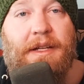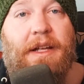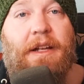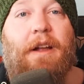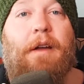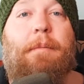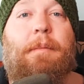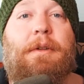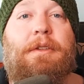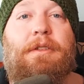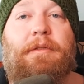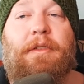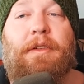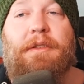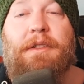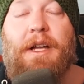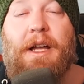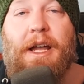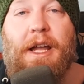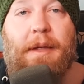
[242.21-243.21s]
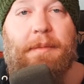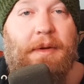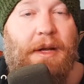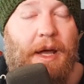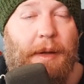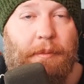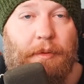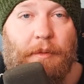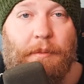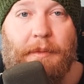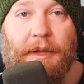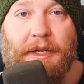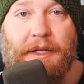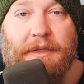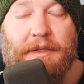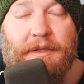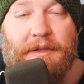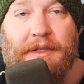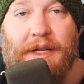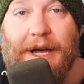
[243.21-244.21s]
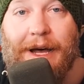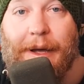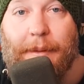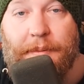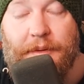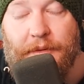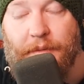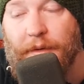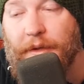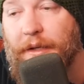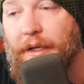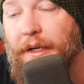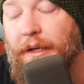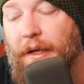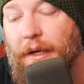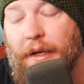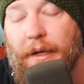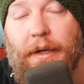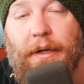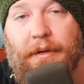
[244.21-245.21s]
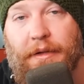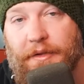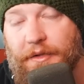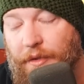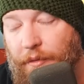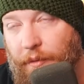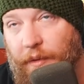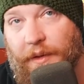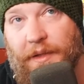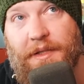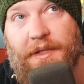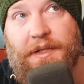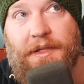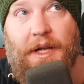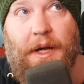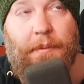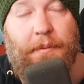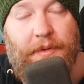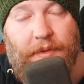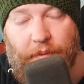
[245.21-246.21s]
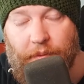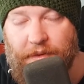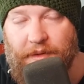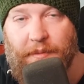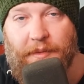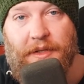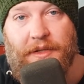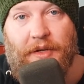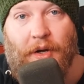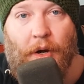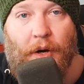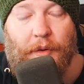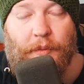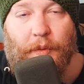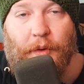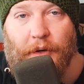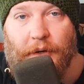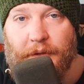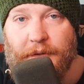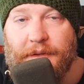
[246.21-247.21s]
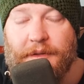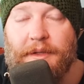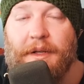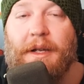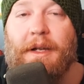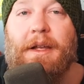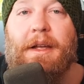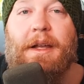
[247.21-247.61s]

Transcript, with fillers: take up much of your time, a couple minutes tops, really, unless you're really stumped with some of these hard words.